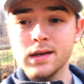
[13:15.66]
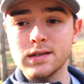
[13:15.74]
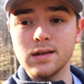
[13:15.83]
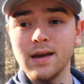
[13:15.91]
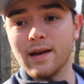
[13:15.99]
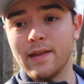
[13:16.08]

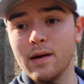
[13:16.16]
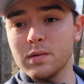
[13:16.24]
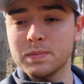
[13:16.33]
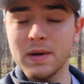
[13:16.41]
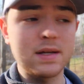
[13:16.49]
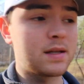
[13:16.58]
So yeah, that
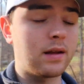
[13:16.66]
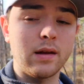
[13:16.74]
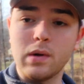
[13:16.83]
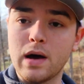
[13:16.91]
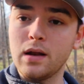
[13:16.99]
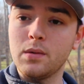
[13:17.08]
was basically
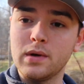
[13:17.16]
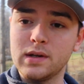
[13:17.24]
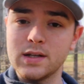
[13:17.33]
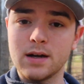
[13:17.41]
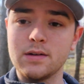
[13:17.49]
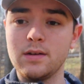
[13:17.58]
all I wanted
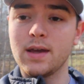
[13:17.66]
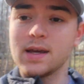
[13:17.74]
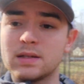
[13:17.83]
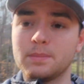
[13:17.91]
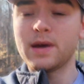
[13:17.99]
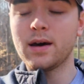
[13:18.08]
to talk to you
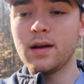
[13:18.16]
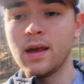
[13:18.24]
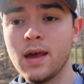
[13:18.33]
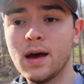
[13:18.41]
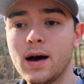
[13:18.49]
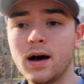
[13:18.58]
guys about.
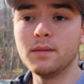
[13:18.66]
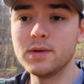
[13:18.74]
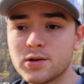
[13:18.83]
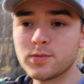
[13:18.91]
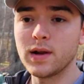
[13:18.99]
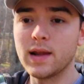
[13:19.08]

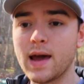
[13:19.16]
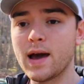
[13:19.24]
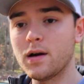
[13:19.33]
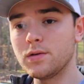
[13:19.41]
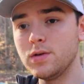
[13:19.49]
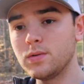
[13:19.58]
Just really
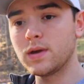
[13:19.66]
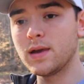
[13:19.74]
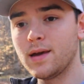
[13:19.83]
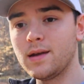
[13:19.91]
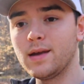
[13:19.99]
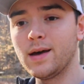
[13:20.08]
how you
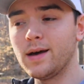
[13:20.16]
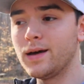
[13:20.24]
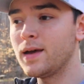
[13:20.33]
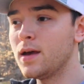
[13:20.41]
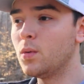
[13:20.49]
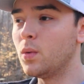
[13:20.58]
can,
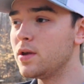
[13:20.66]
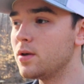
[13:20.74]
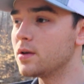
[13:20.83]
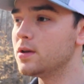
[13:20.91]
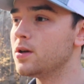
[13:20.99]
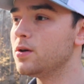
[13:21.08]
what you
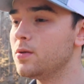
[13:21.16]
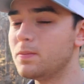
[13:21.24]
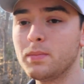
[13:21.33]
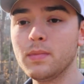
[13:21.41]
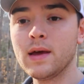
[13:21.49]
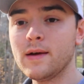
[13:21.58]
can do.
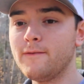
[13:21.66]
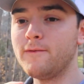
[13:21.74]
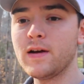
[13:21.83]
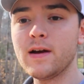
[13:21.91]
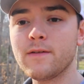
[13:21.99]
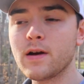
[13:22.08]

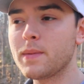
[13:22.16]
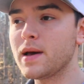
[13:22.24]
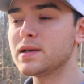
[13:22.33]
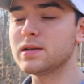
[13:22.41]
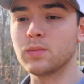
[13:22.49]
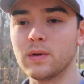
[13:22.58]
Very
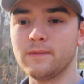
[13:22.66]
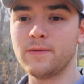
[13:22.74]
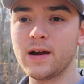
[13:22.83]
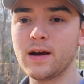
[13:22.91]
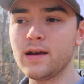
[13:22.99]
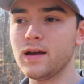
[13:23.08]
basic with
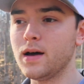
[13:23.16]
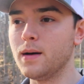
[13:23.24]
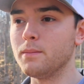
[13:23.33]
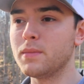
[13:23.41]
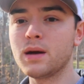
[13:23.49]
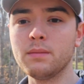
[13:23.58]
very
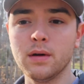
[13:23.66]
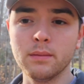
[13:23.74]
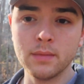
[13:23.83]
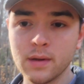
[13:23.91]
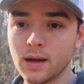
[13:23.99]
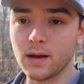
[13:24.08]

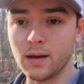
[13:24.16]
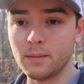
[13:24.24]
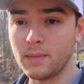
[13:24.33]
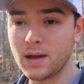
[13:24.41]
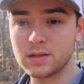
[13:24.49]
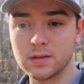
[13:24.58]
minimal
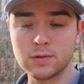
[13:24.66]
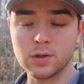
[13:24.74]
amounts of